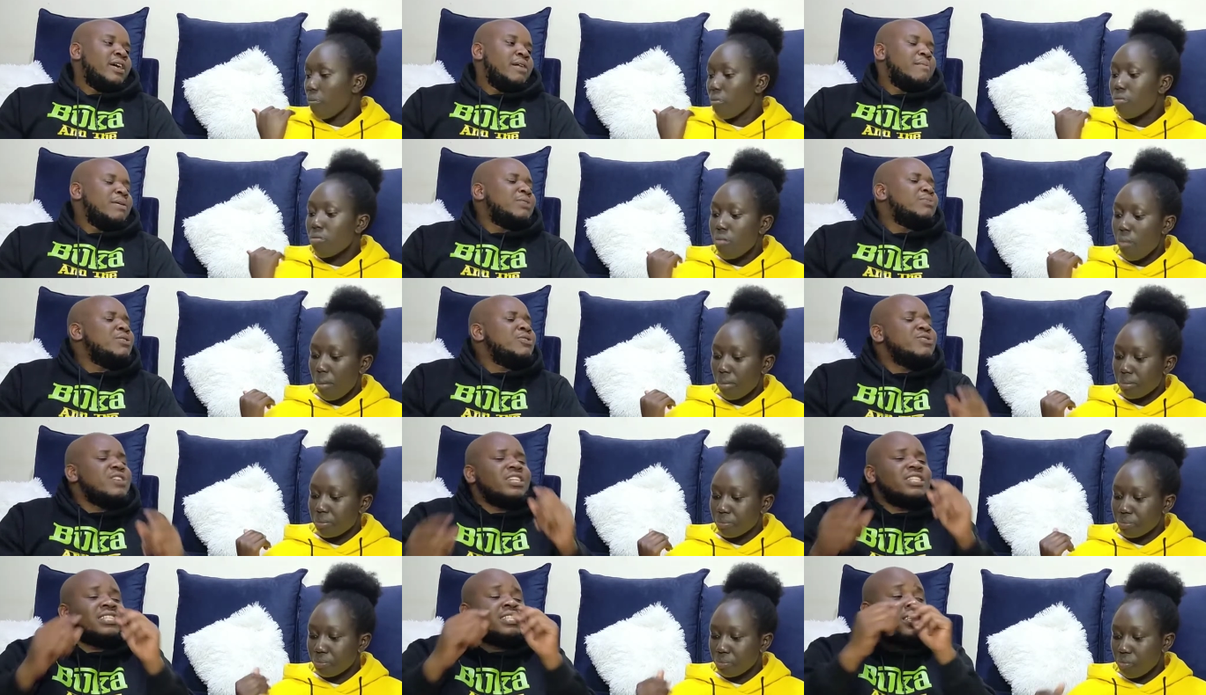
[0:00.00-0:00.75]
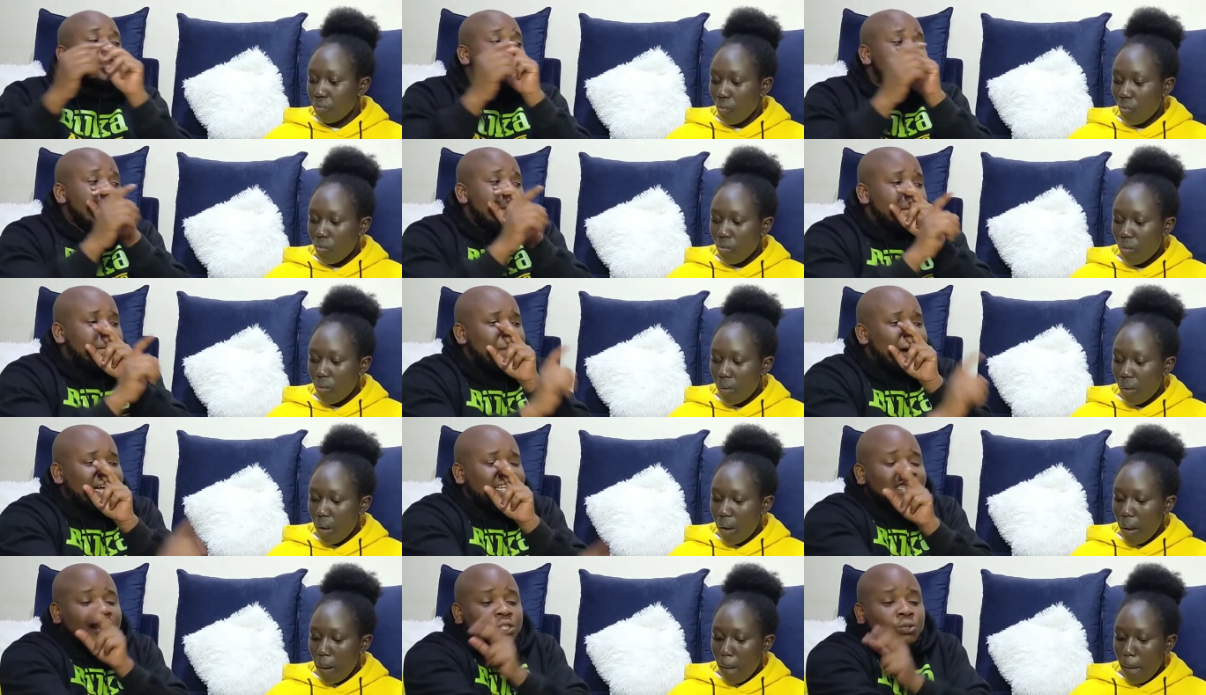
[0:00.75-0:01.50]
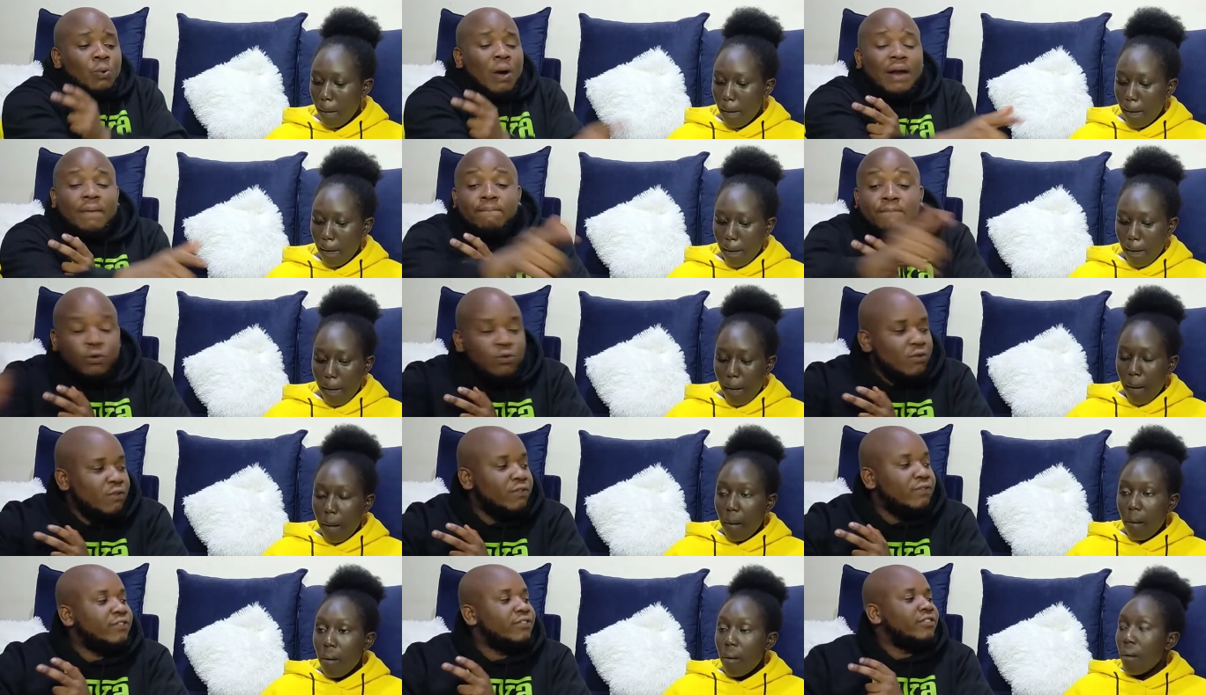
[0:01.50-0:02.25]
Speaker 1: But when you just bust one
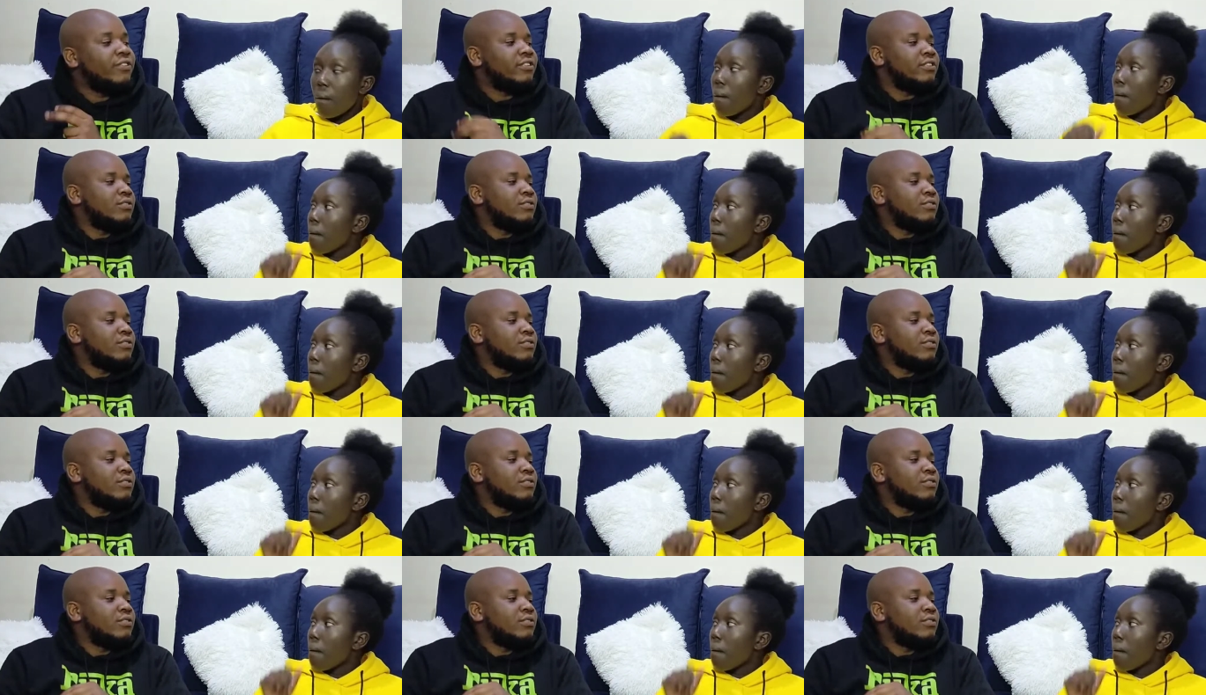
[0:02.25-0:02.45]
move,